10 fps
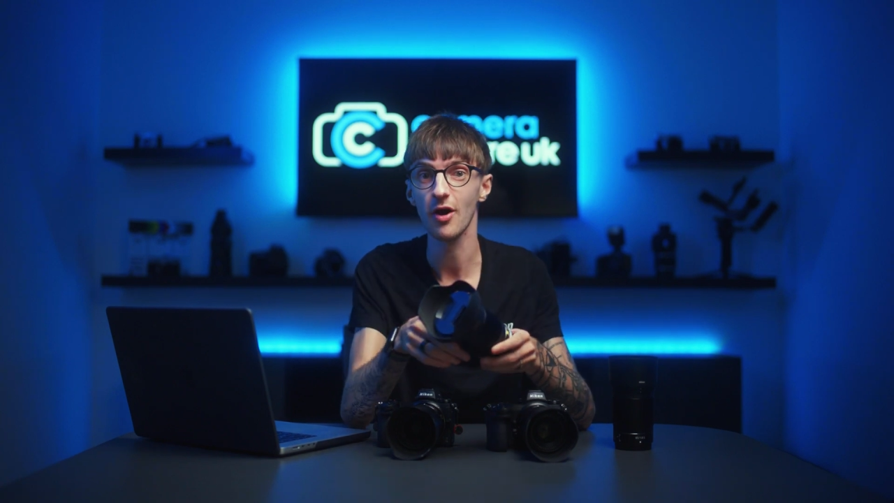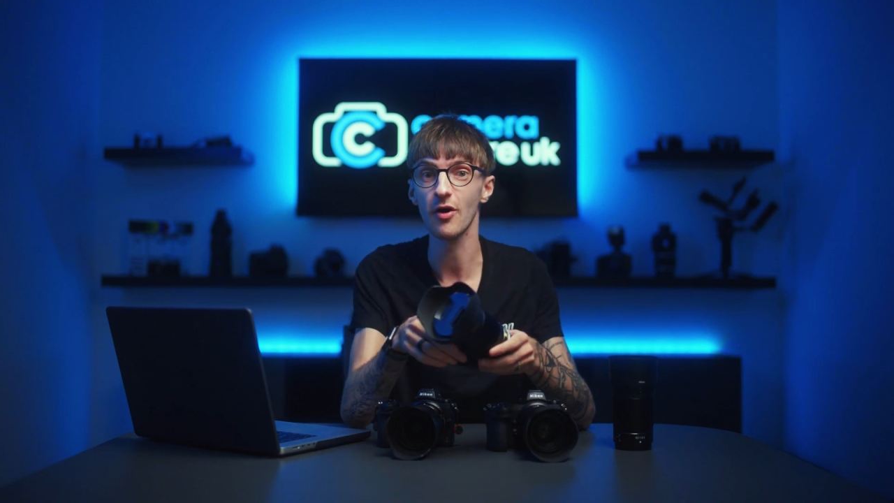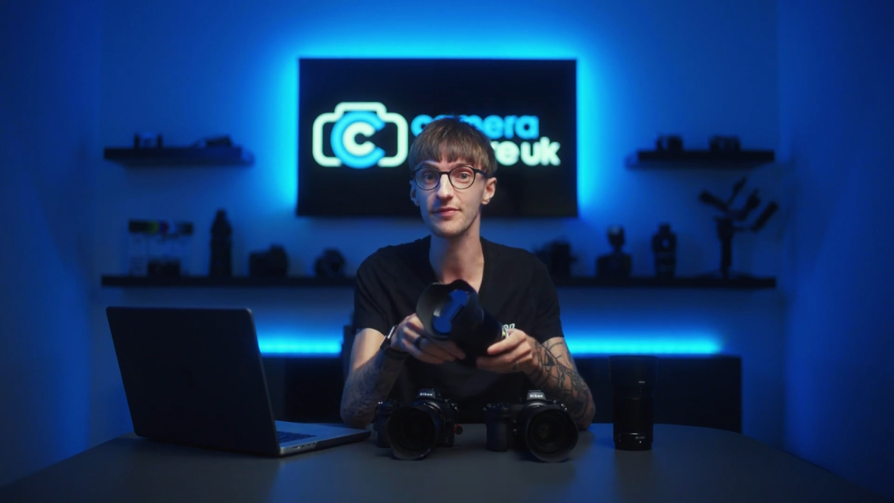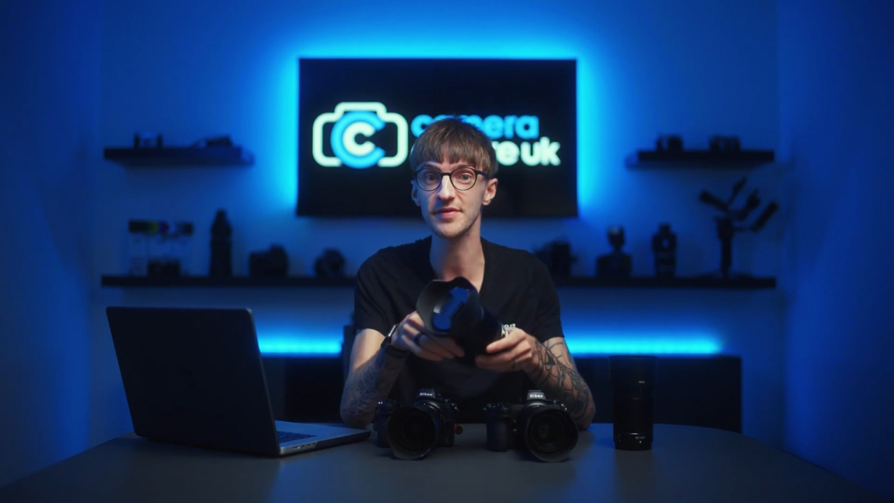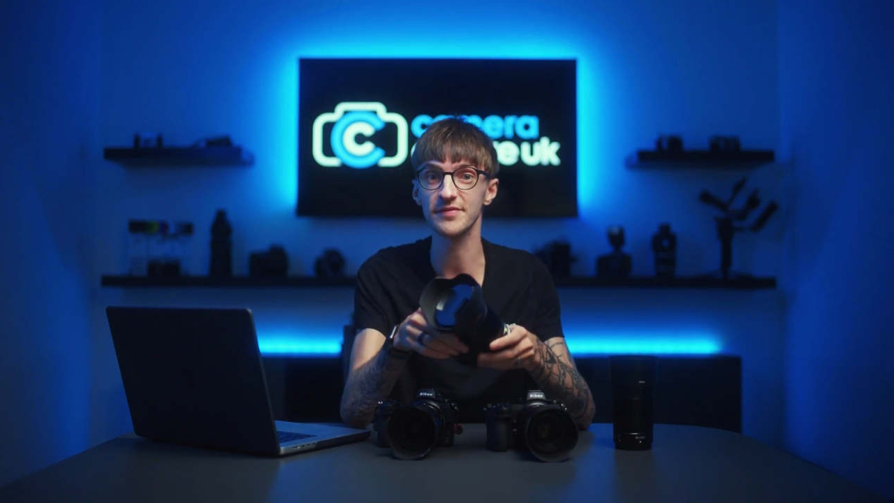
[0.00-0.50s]

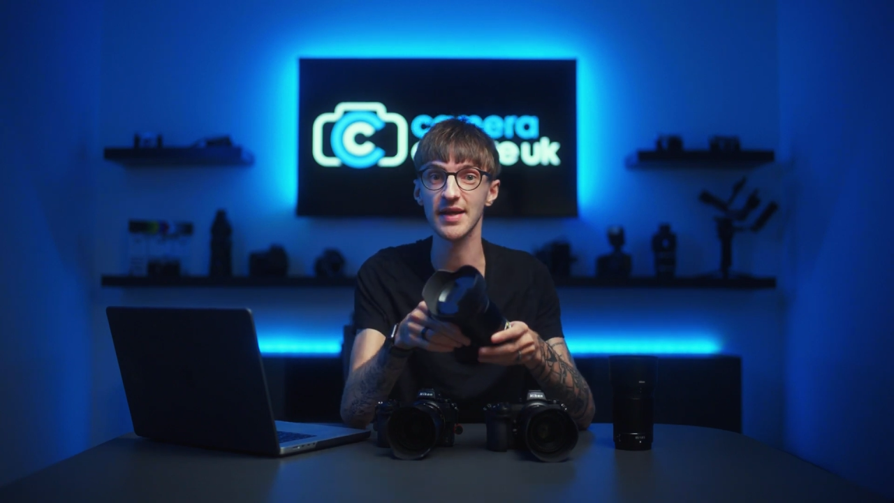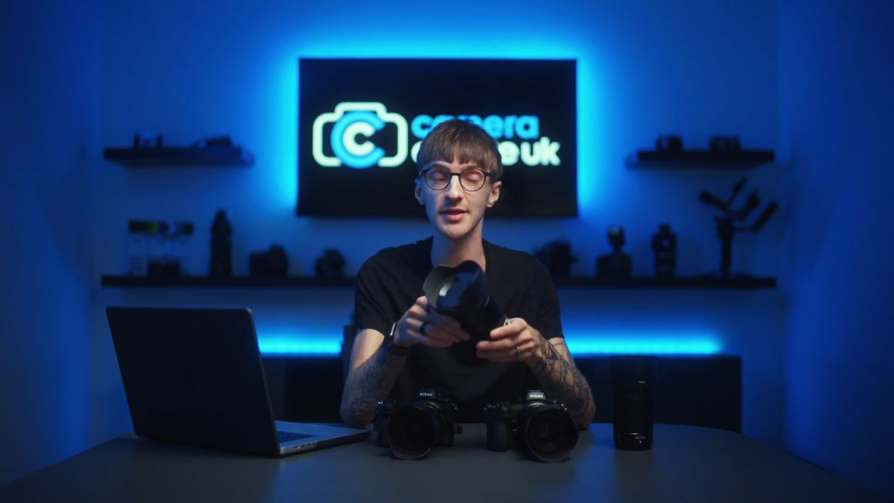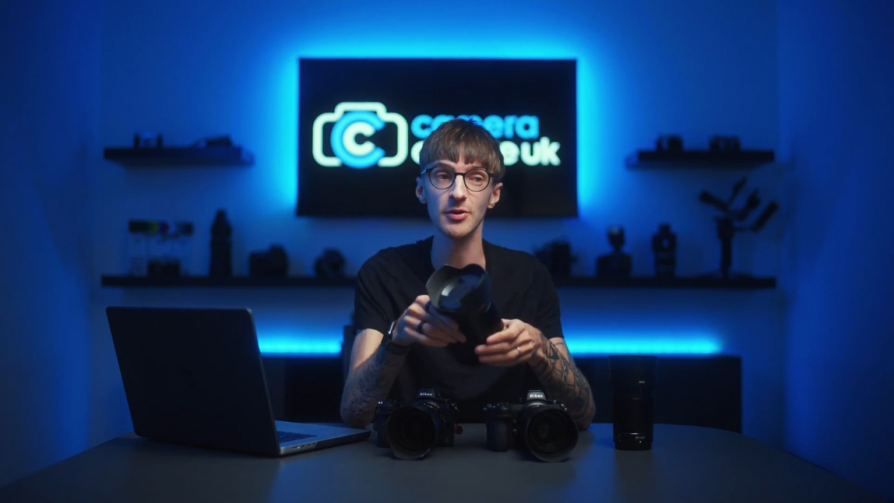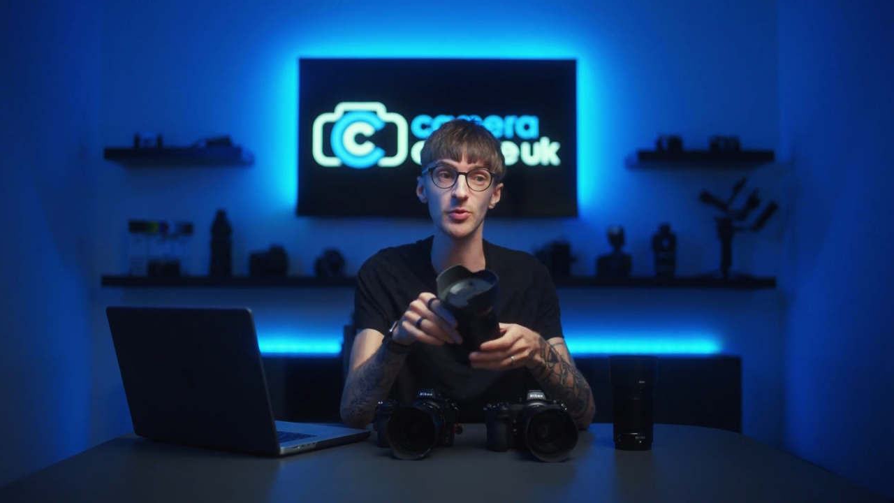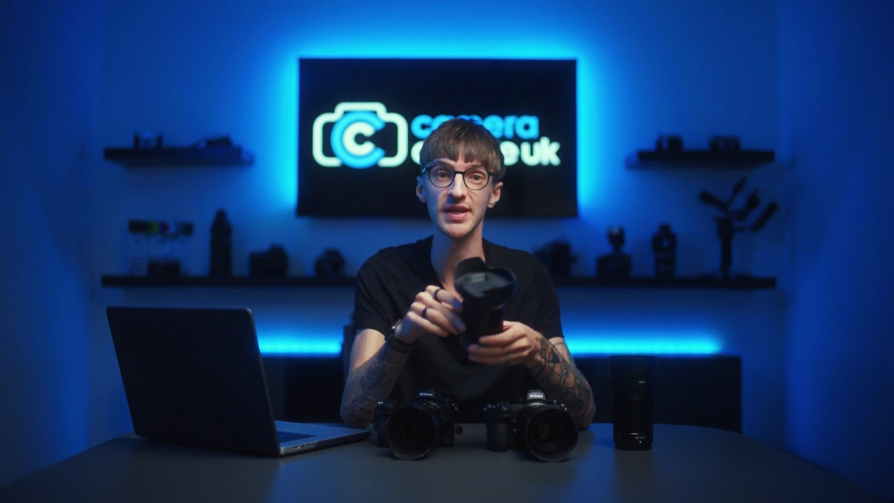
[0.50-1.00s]
of the
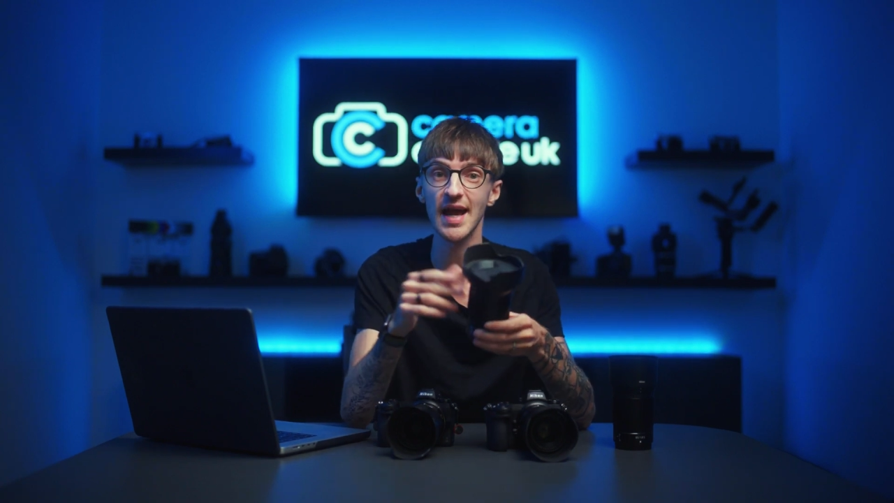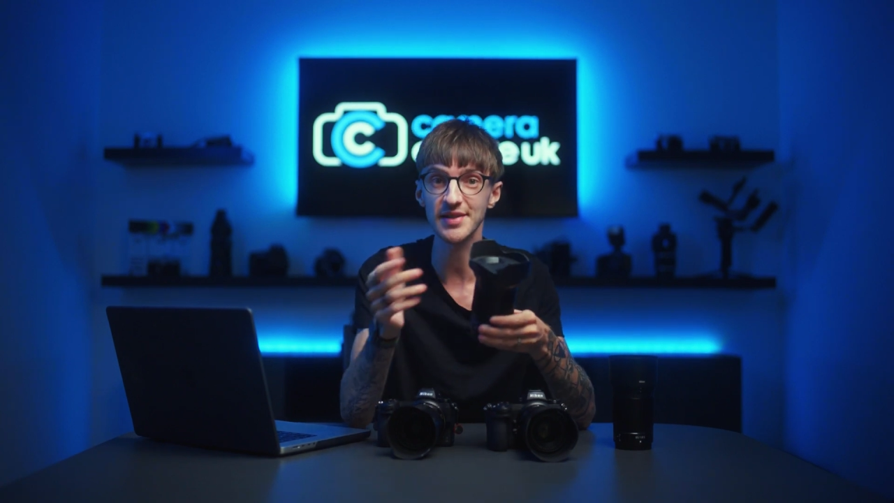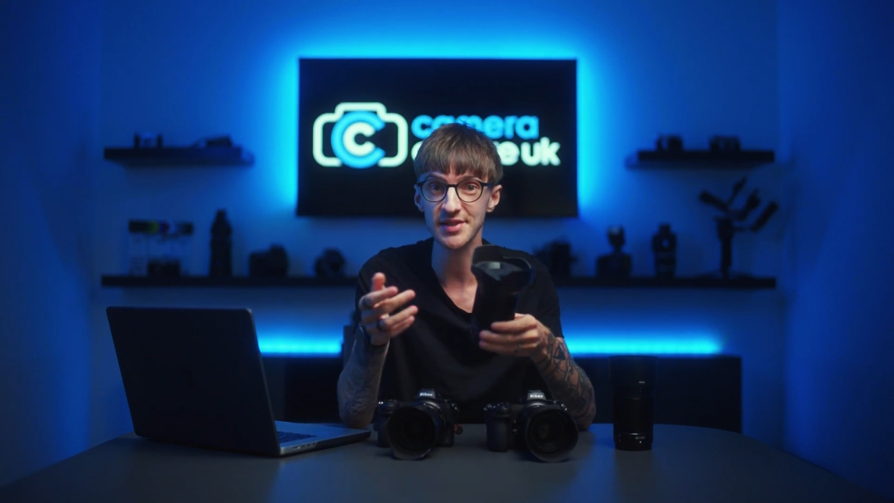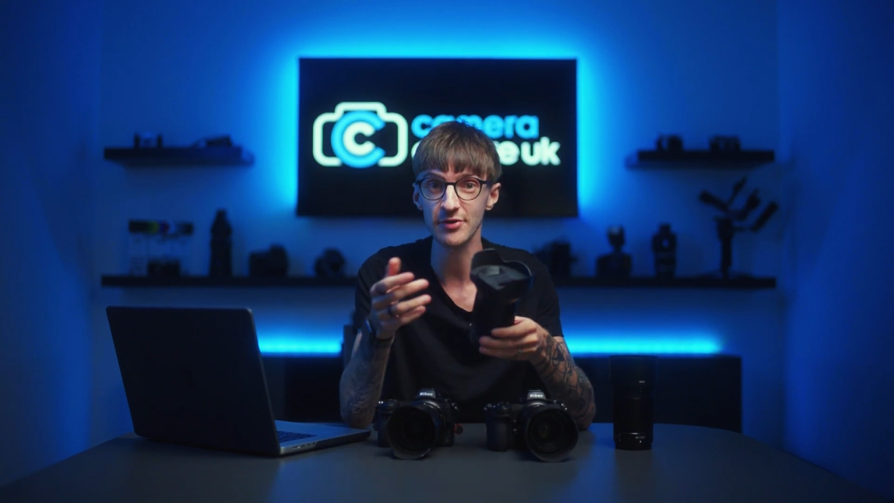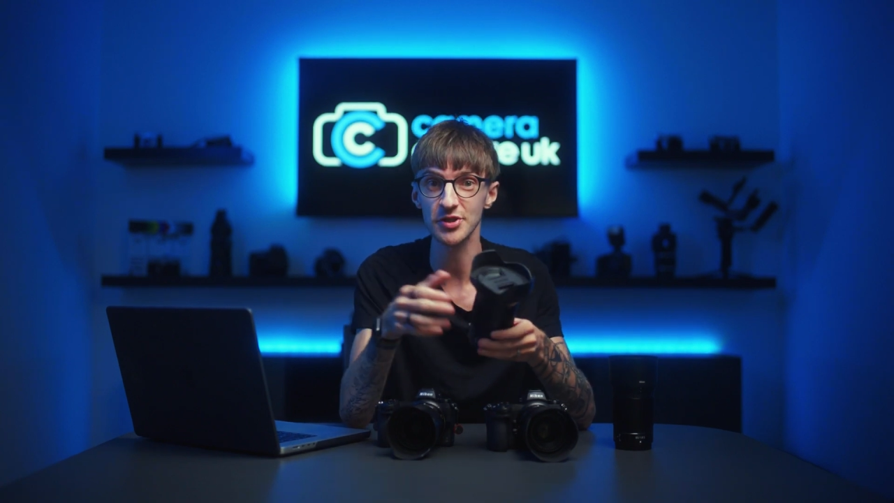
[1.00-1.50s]
venue or the
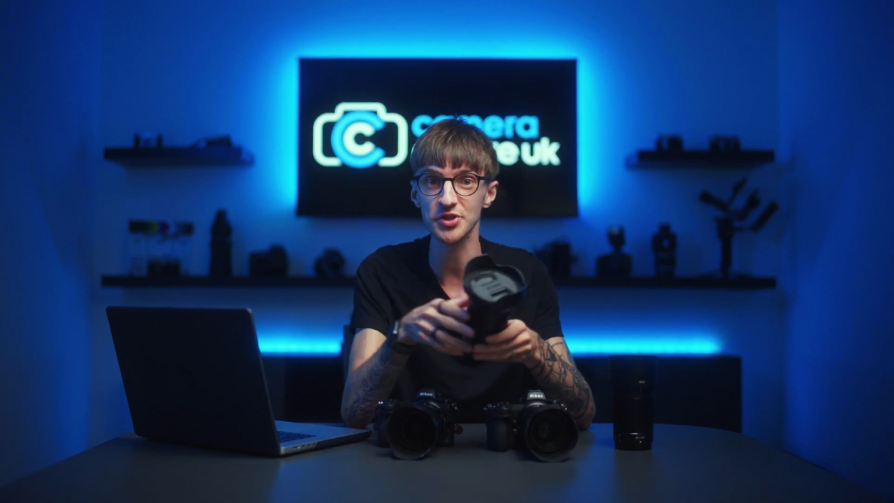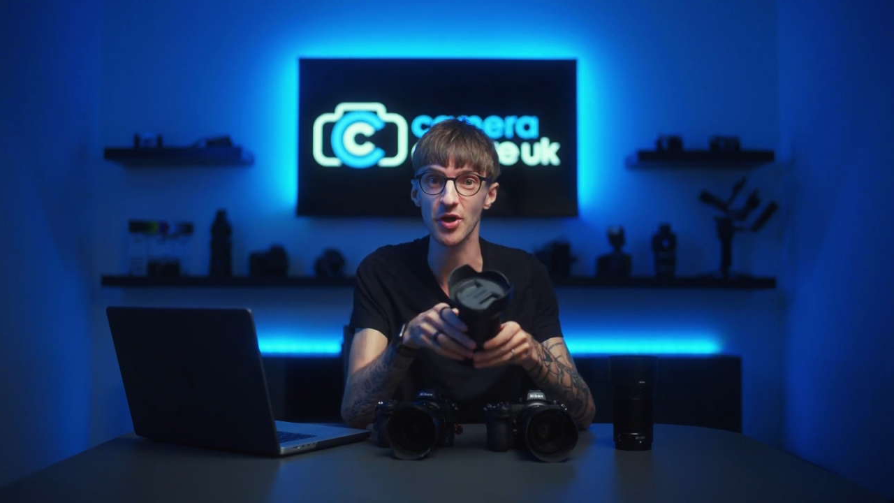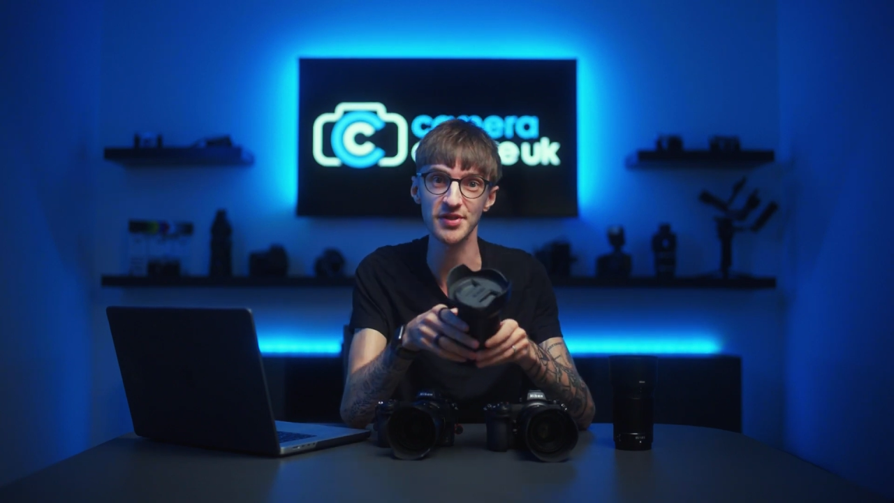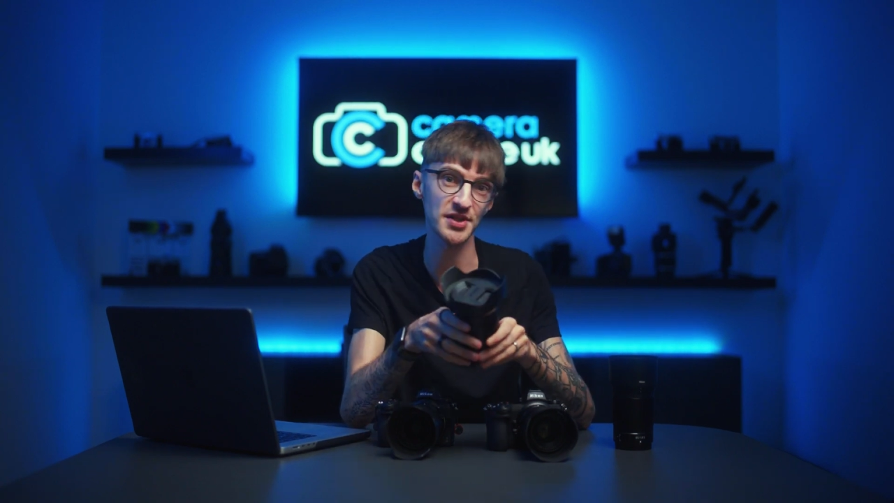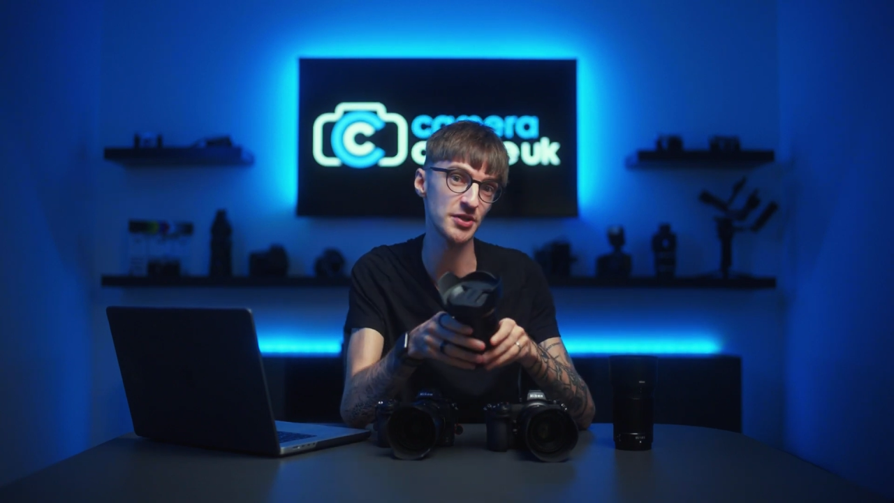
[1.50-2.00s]
exterior shots